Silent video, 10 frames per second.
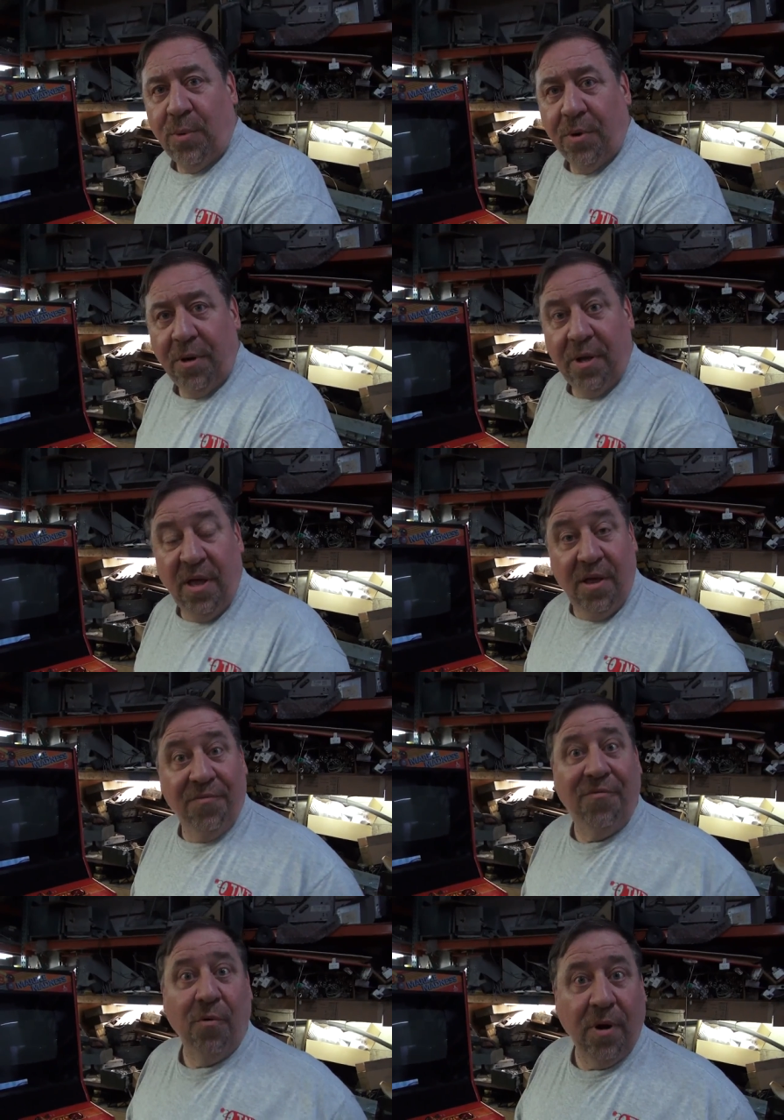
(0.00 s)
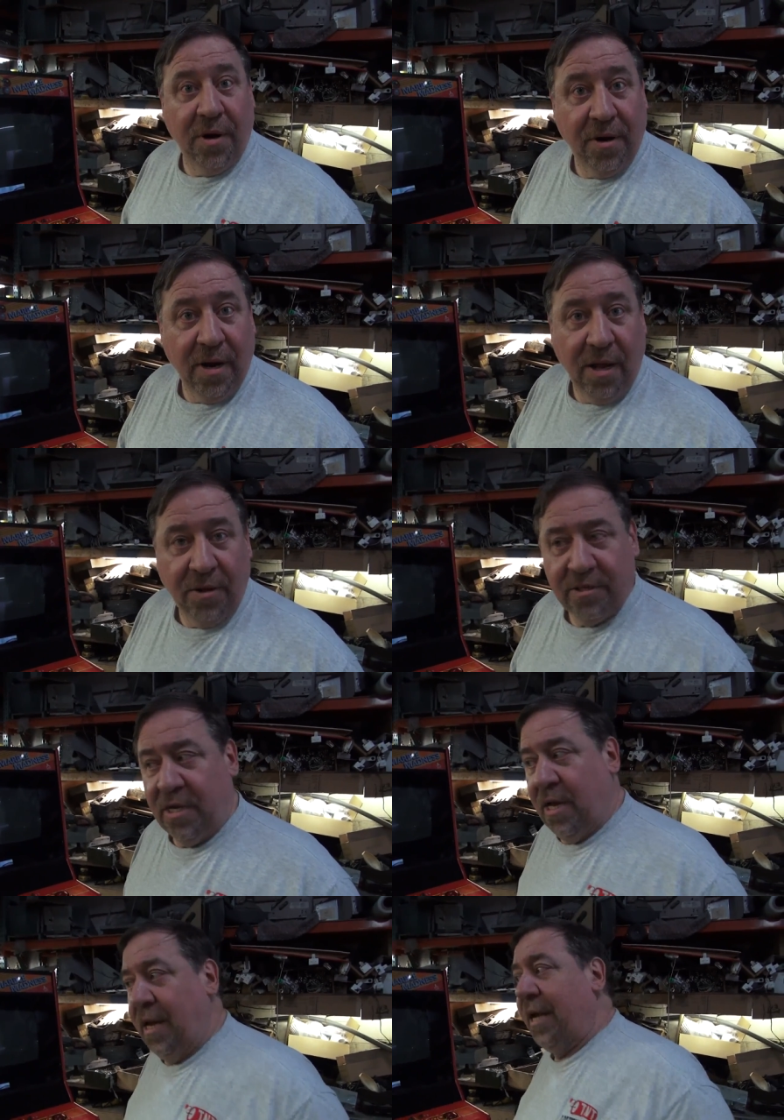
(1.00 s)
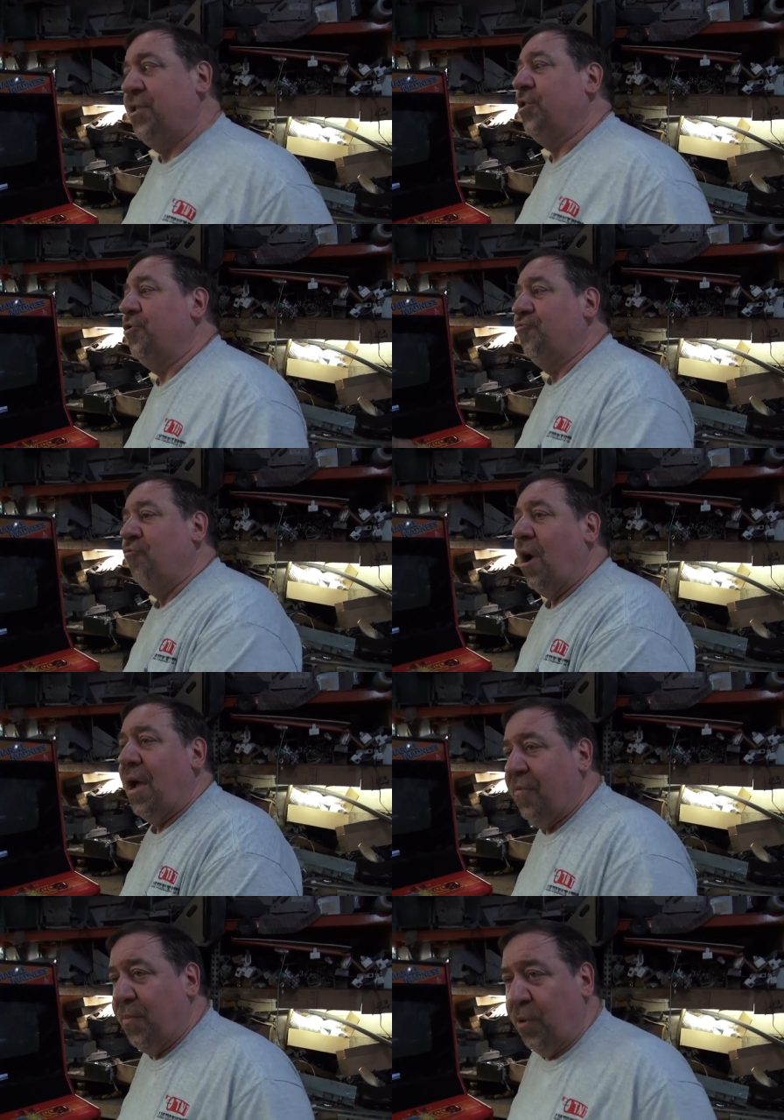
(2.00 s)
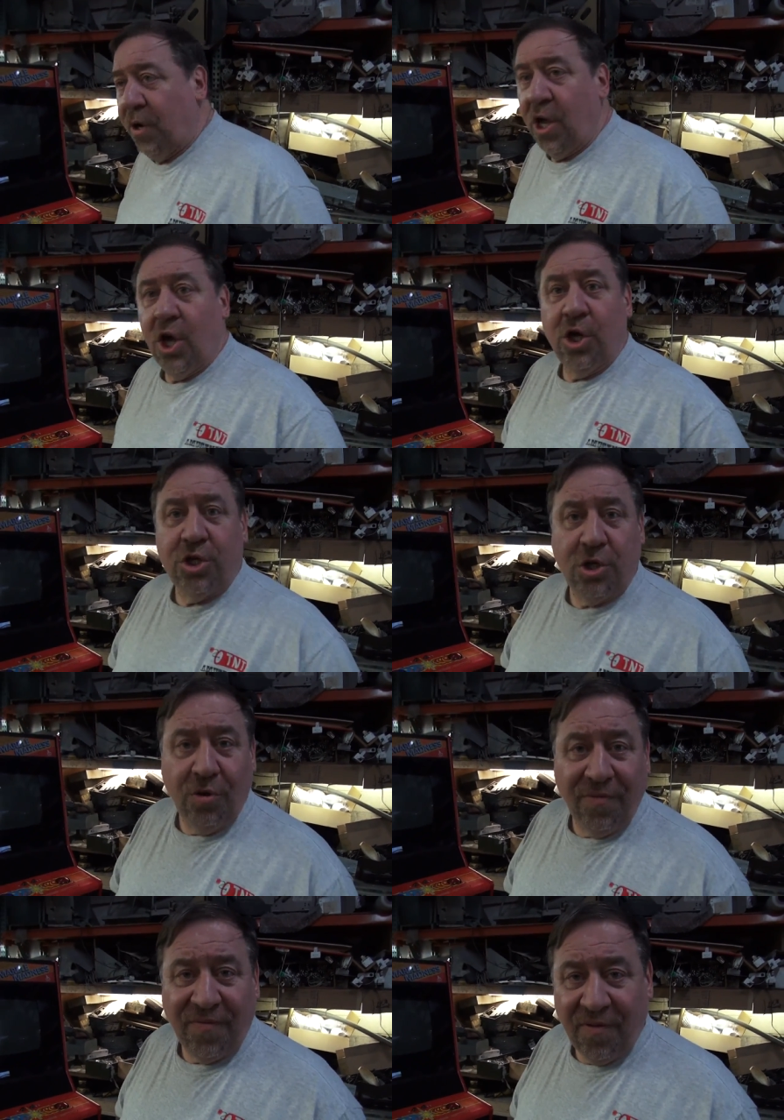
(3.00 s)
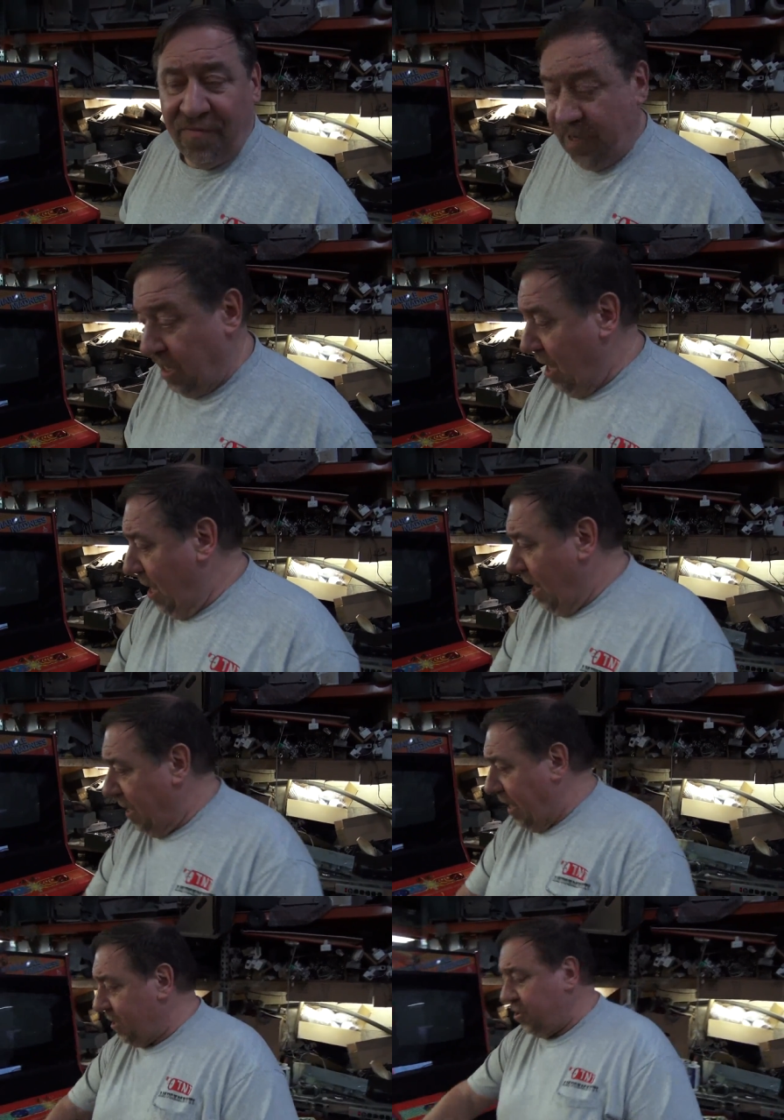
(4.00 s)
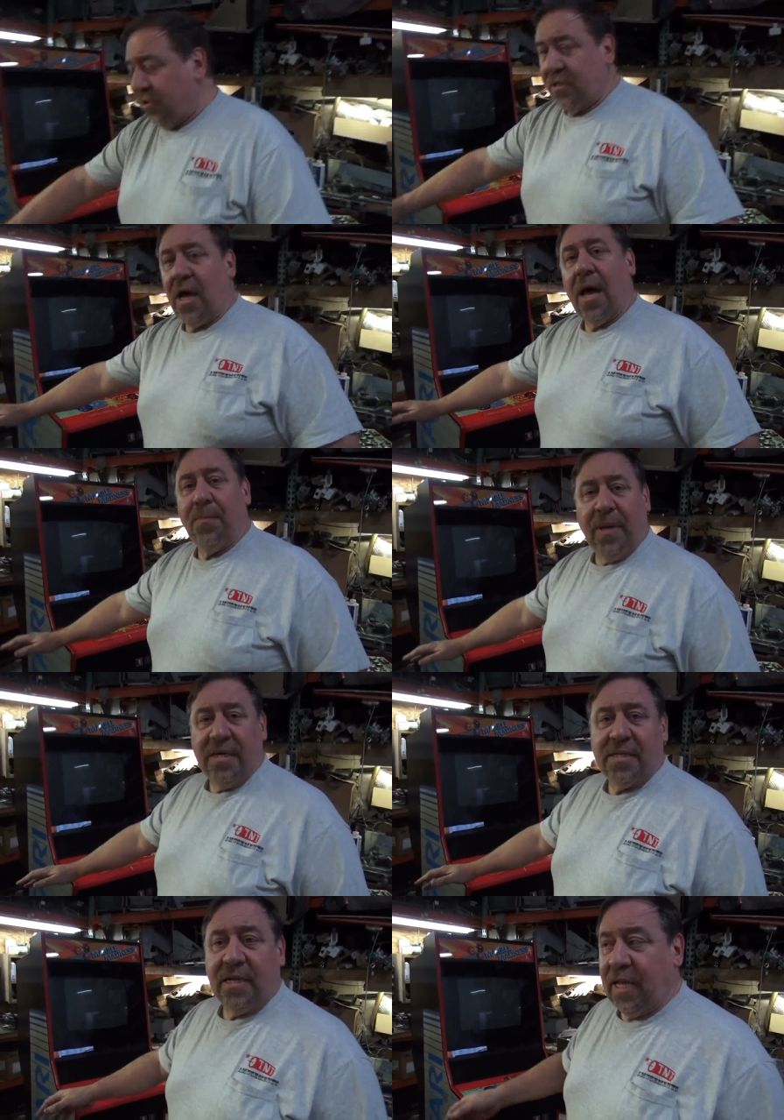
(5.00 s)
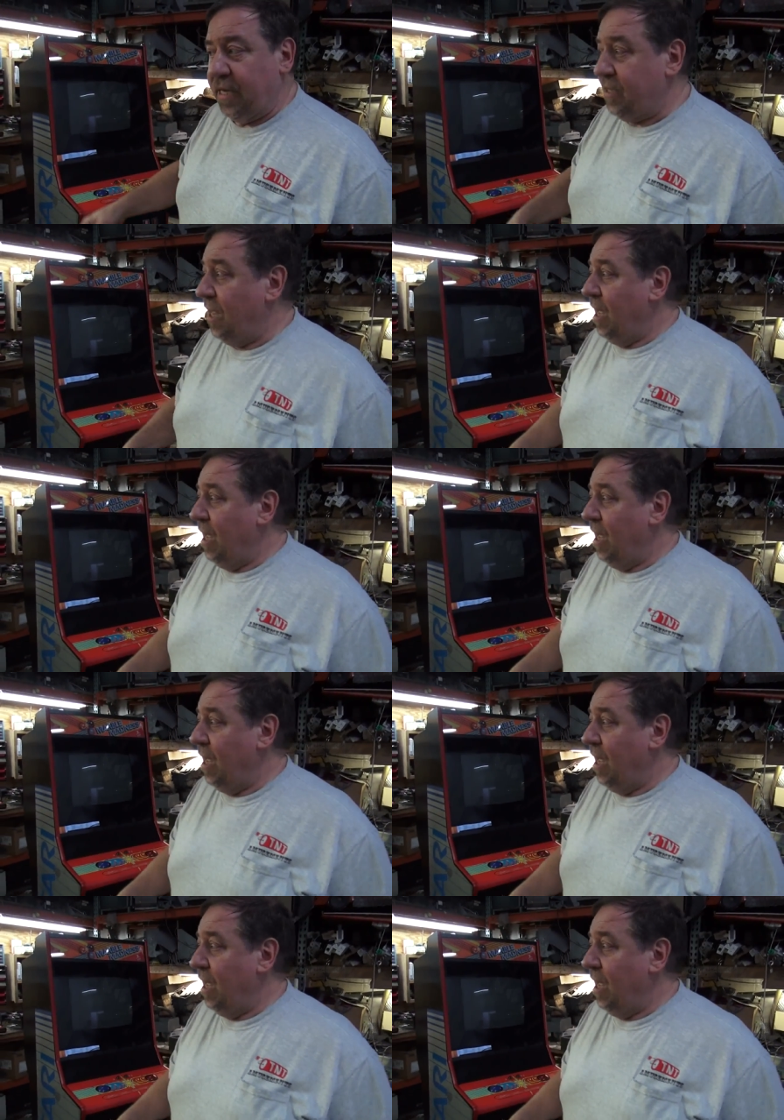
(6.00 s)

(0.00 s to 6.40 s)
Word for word: board, $400. An extra driver board, 250 An extra top piece of glass.